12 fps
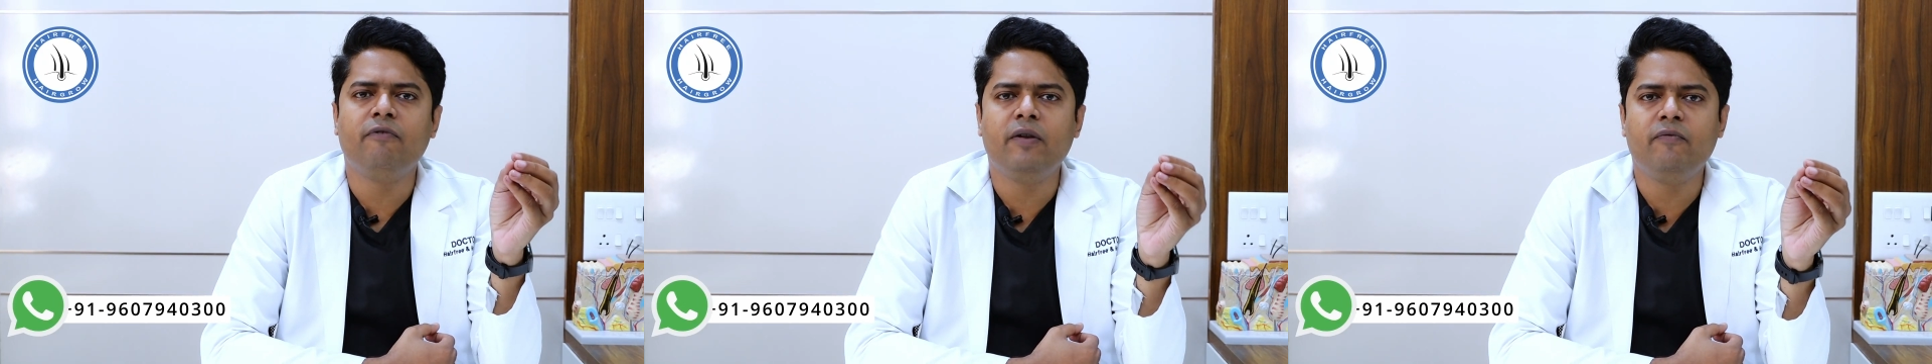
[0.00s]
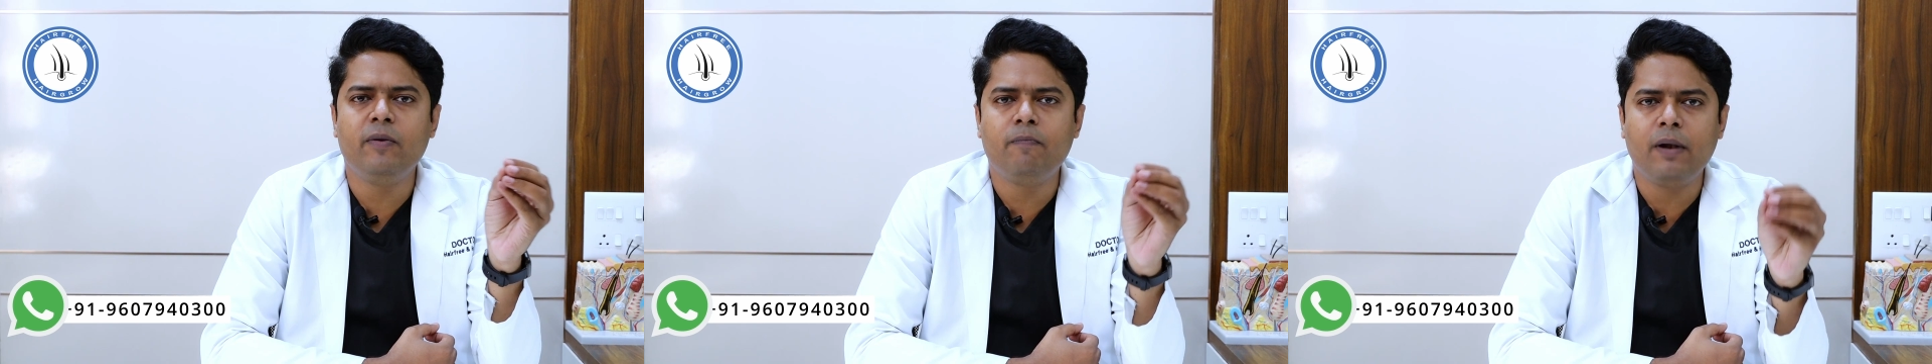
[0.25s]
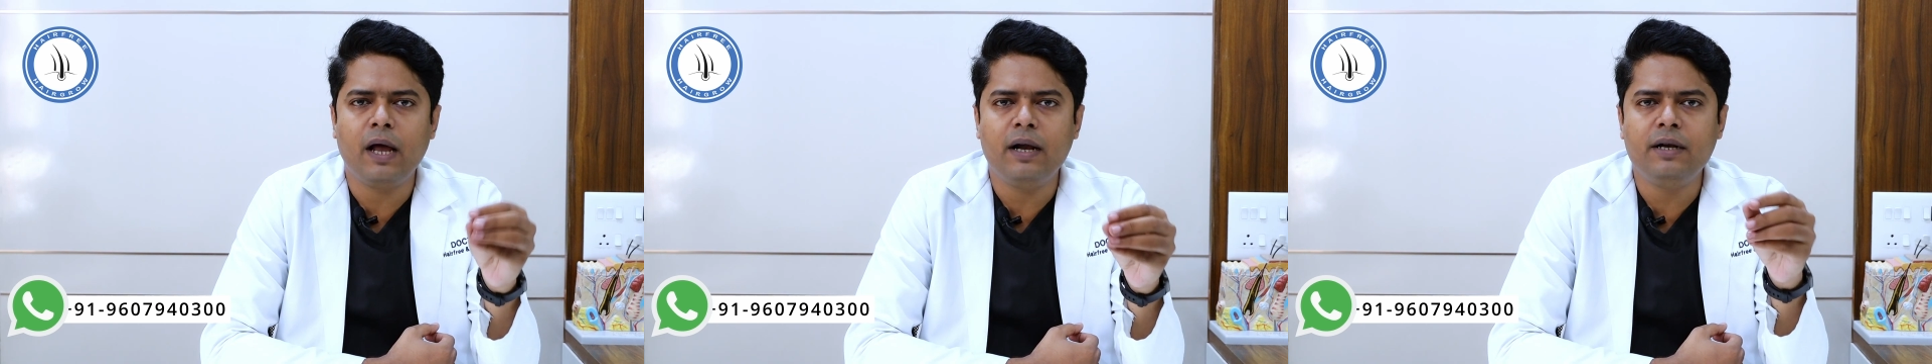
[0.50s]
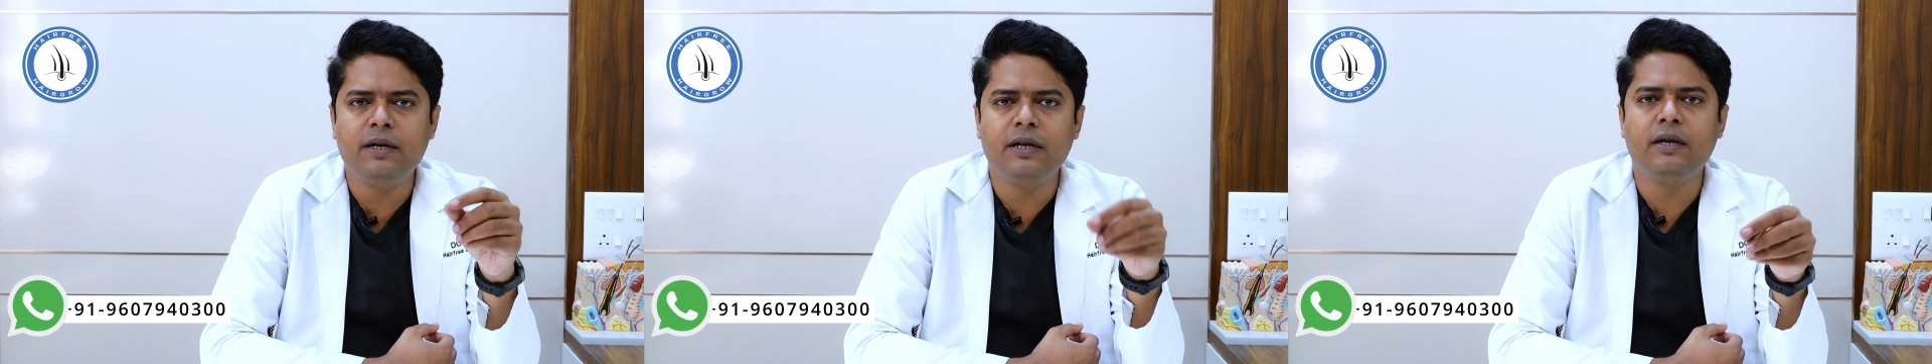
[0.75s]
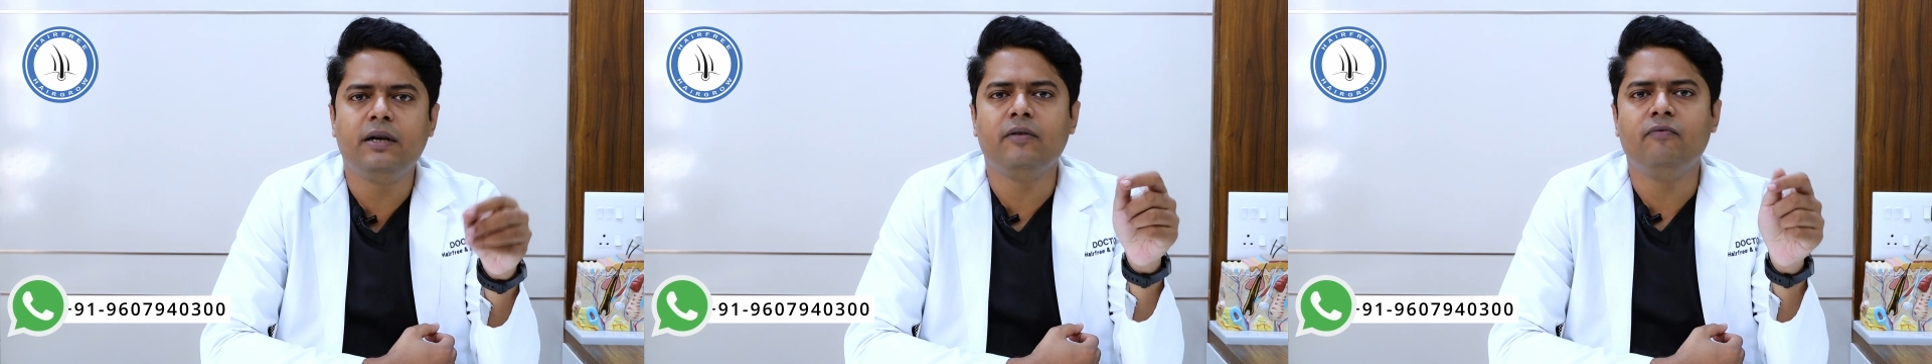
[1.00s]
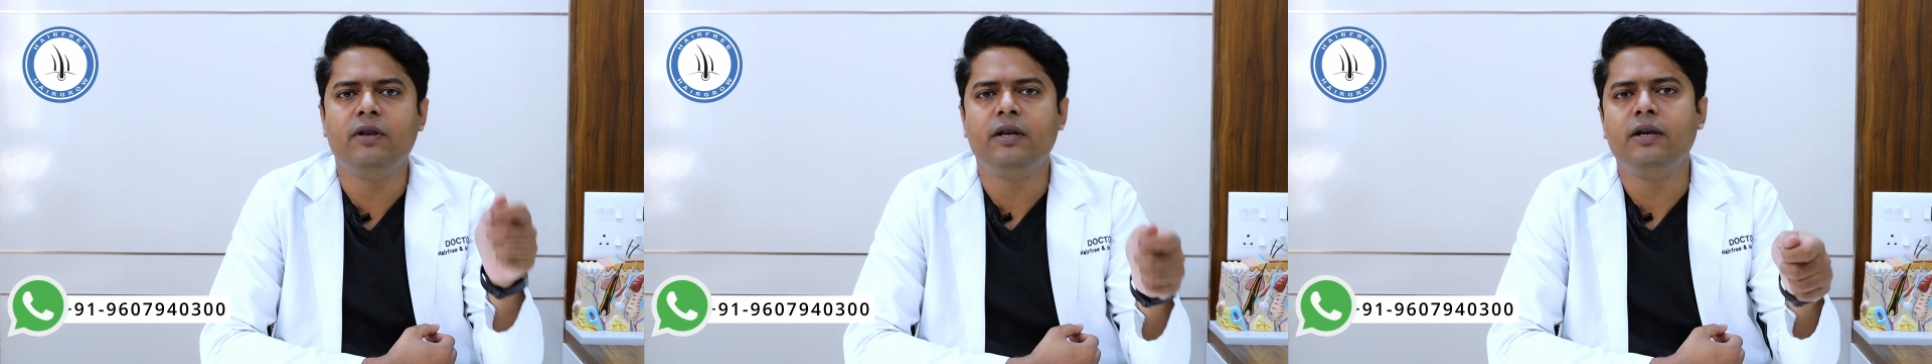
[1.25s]
when we plant it,
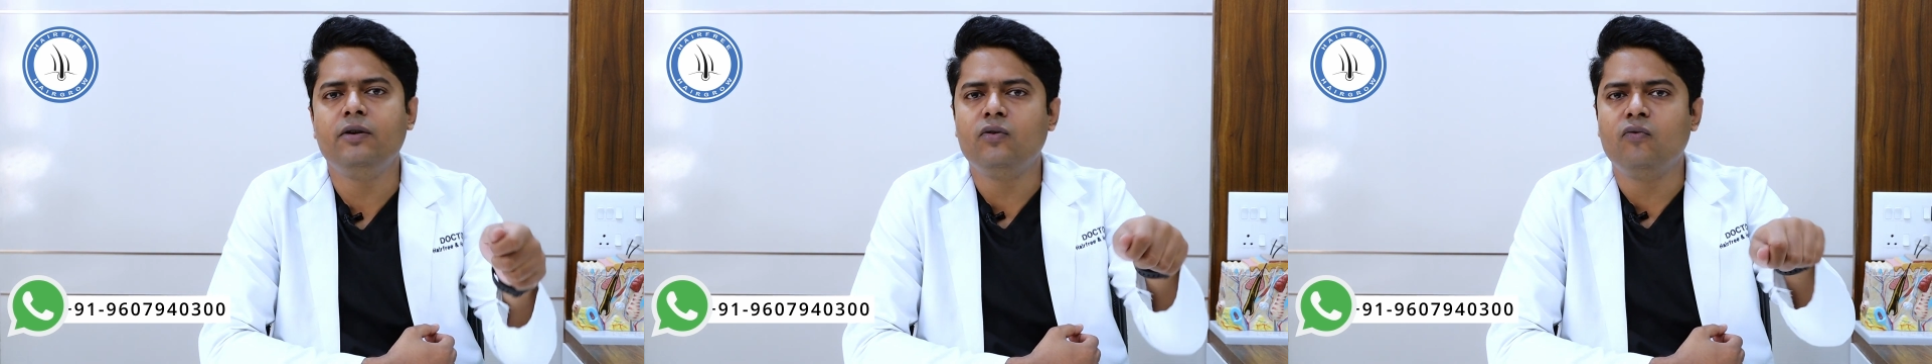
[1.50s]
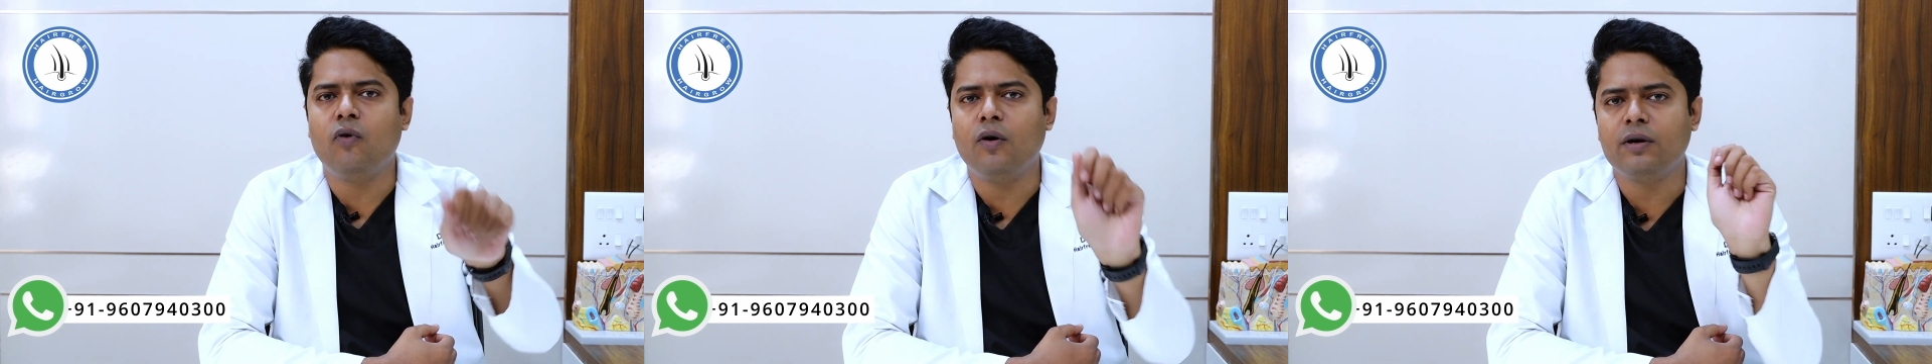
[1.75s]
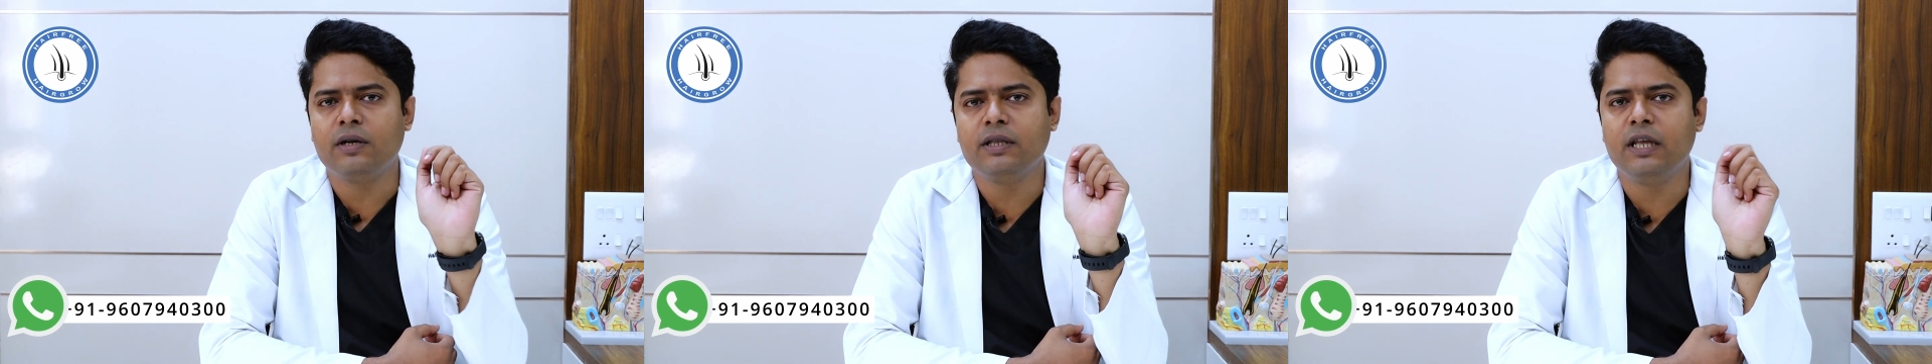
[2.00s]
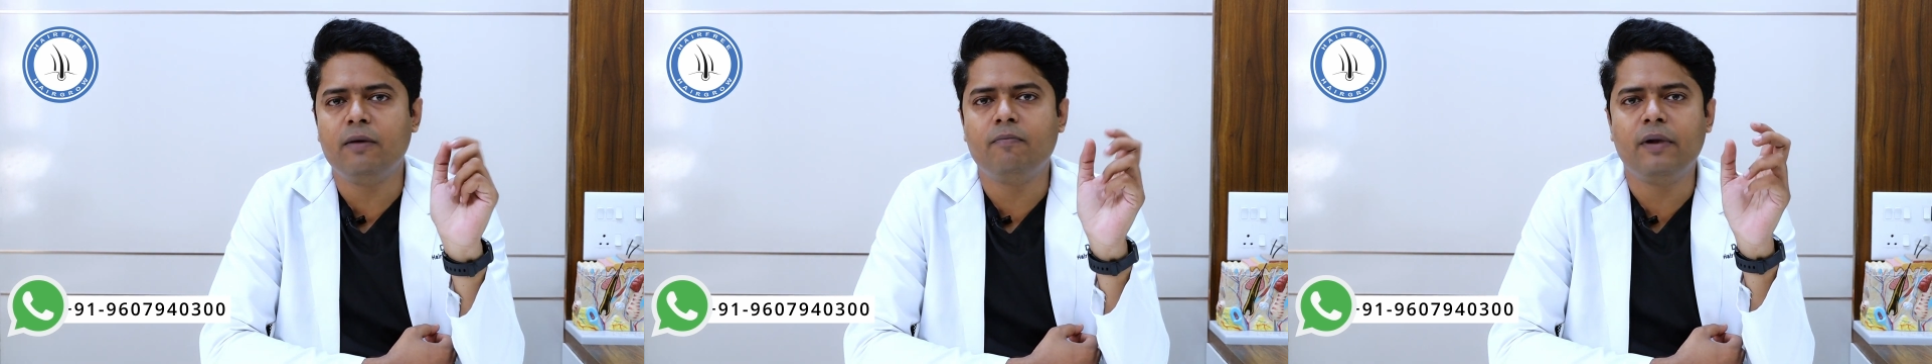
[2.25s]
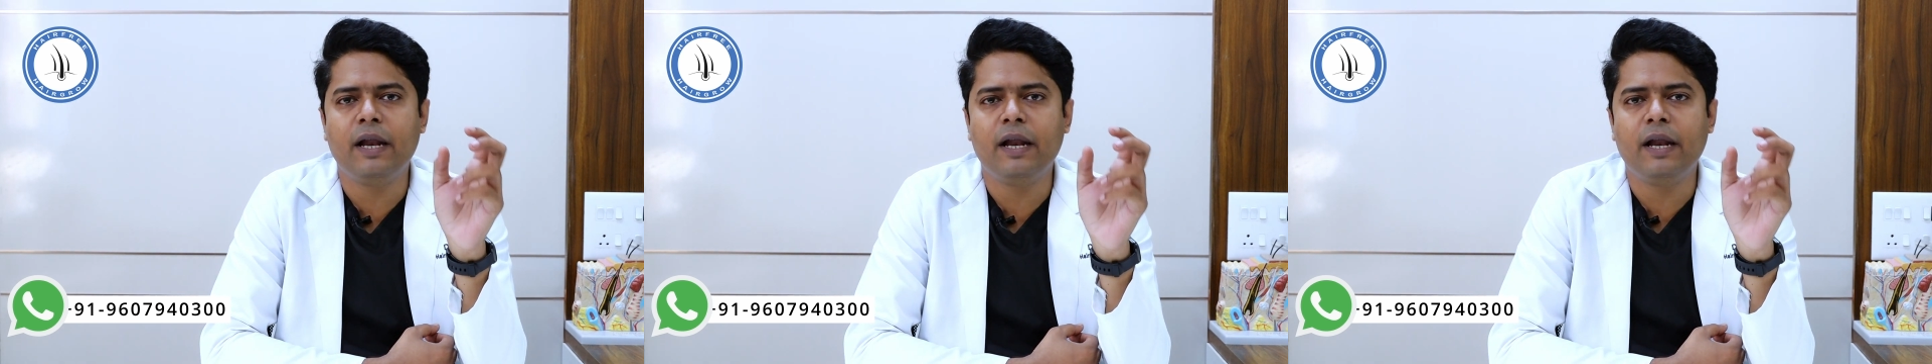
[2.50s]
we need to water them.